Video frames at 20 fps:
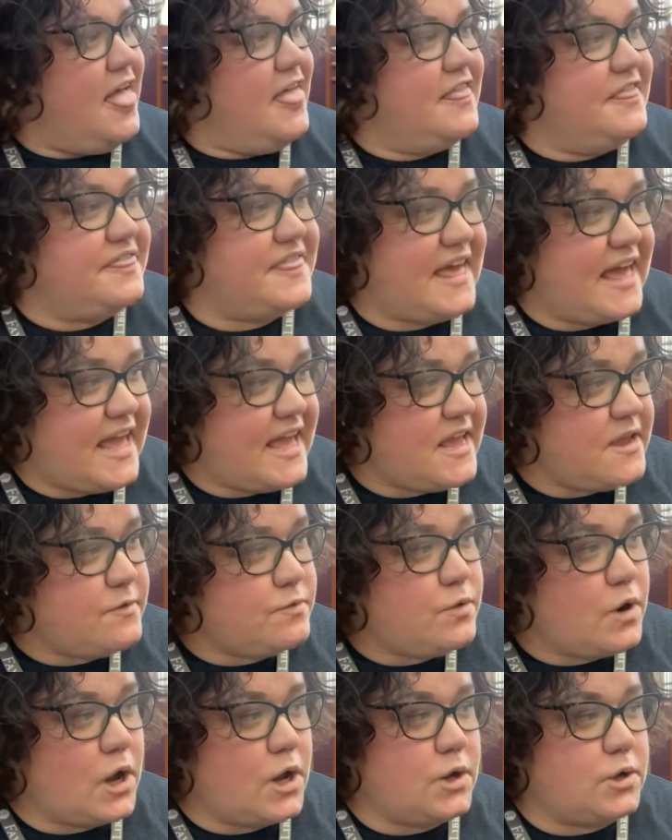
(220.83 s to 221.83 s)
They
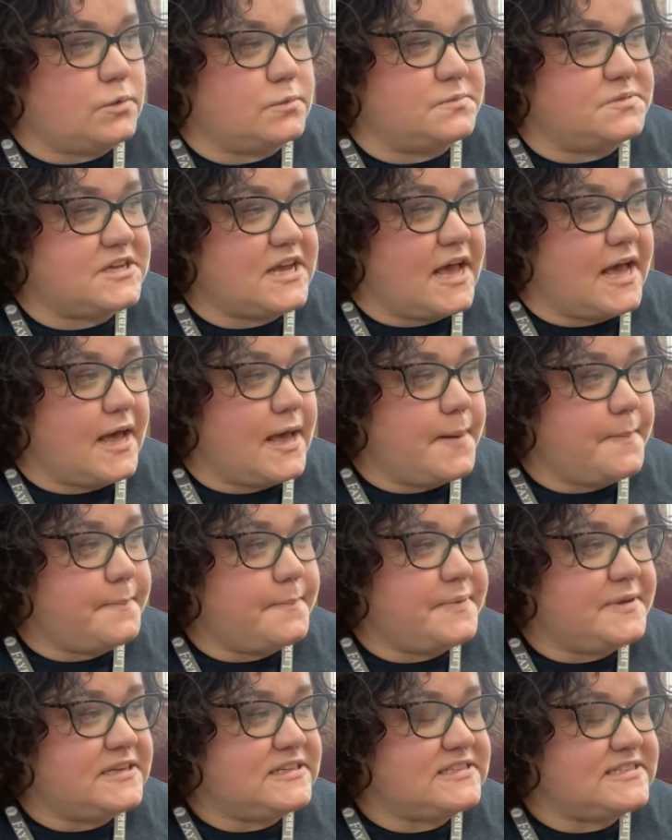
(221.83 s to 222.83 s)
roamed
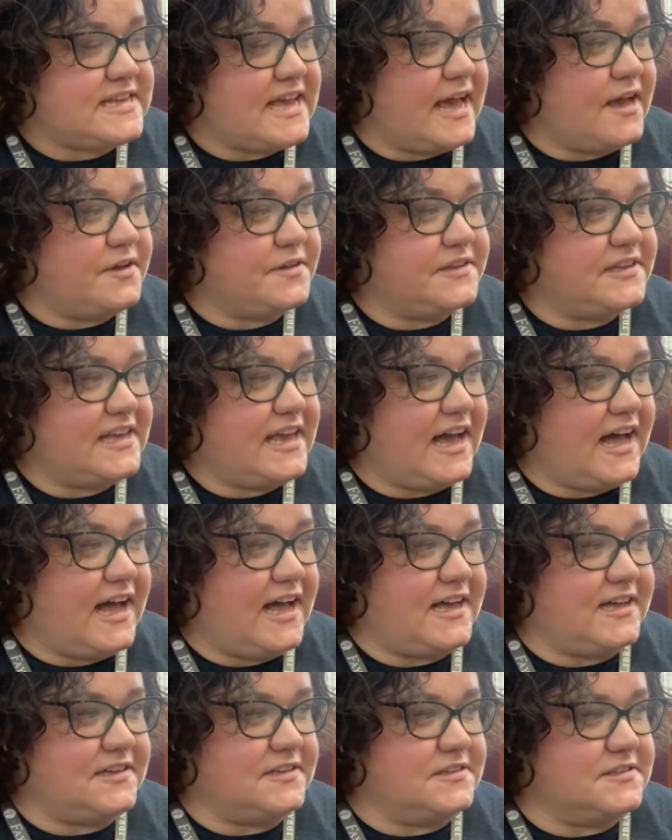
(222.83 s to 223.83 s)
up and down the
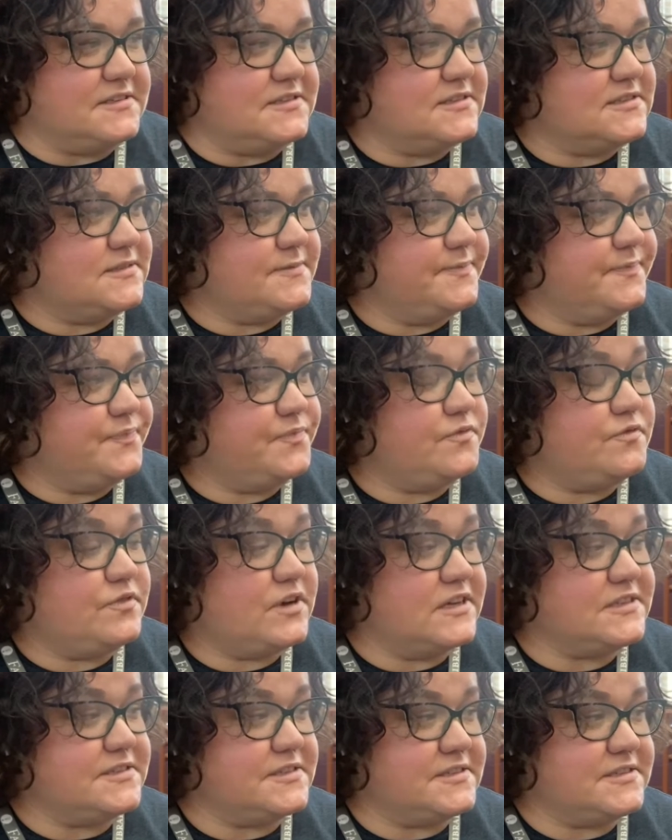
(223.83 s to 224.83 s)
aisles.
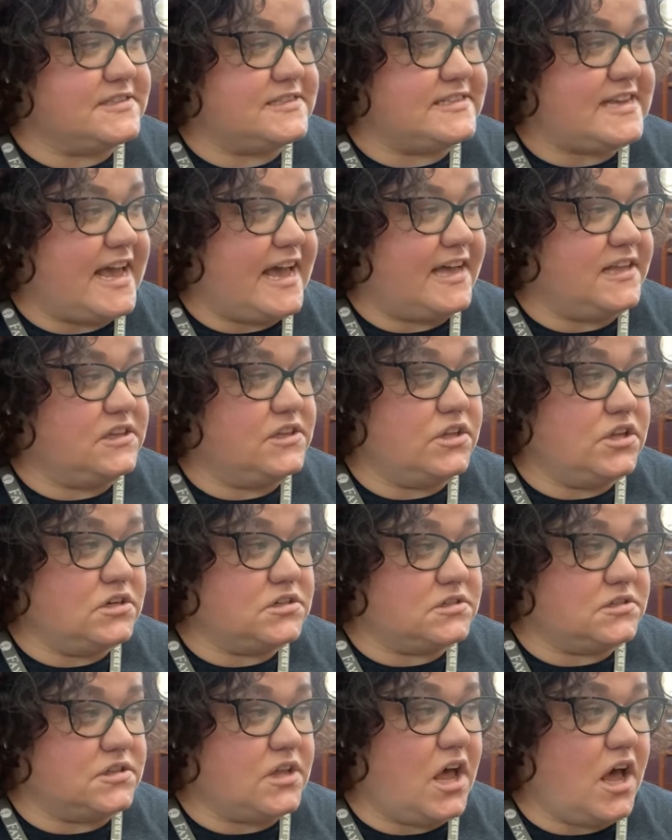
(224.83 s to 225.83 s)
Russell's dad
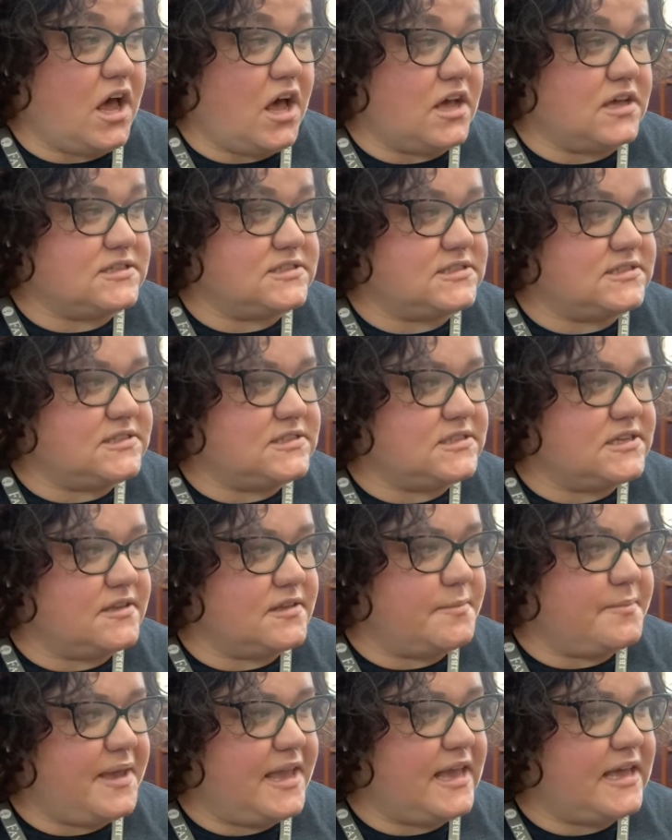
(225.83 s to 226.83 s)
looked lost until
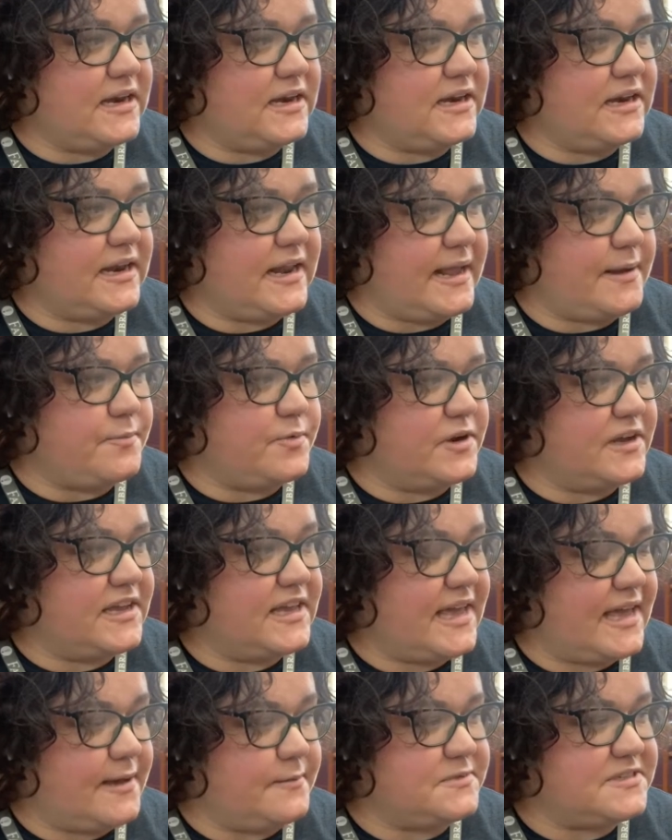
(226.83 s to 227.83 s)
a man in an apron
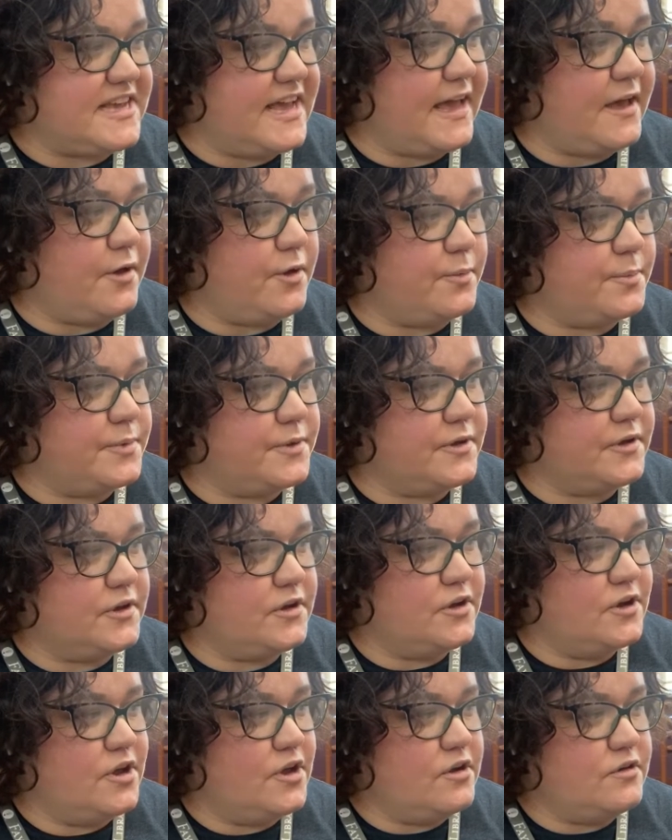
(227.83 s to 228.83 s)
came to help.
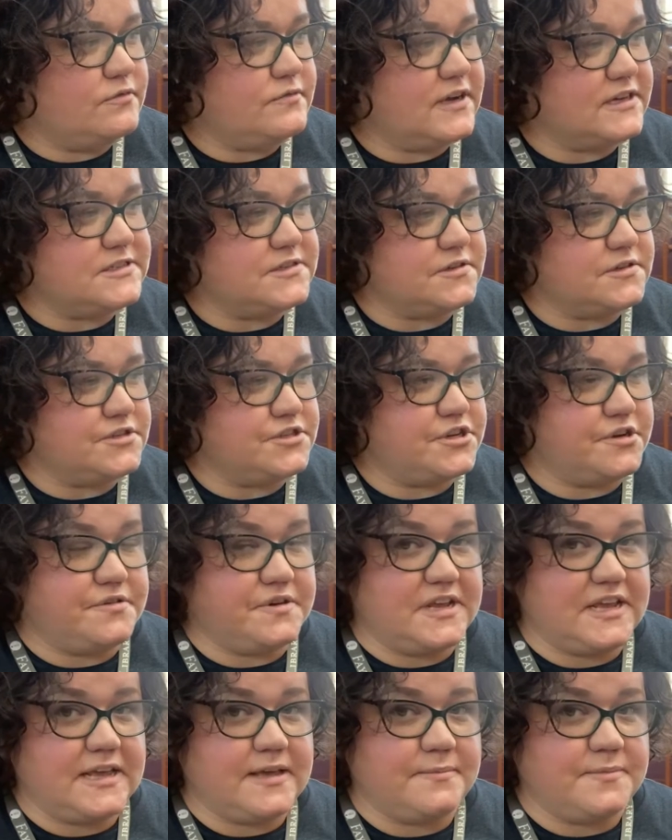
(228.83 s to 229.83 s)
Russell
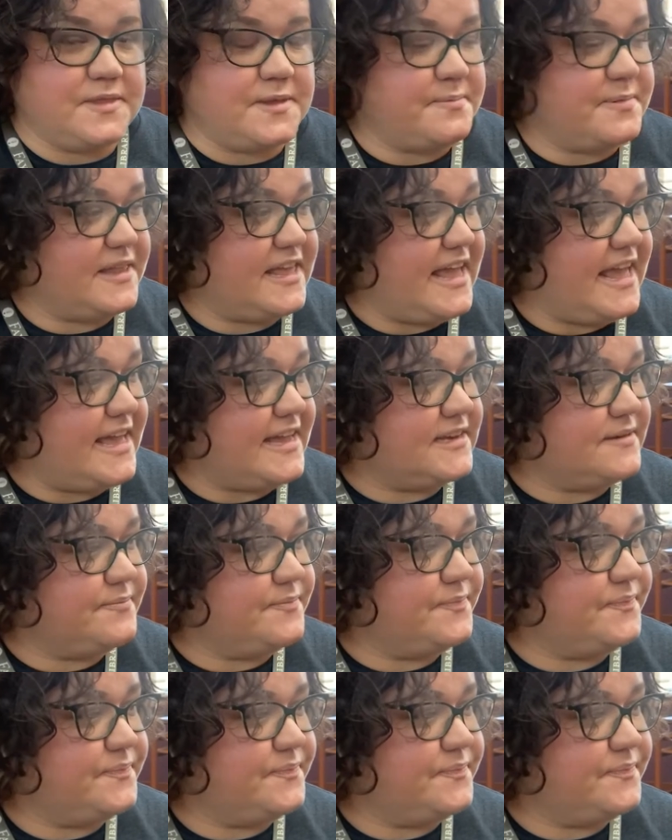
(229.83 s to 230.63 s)
showed him the plan.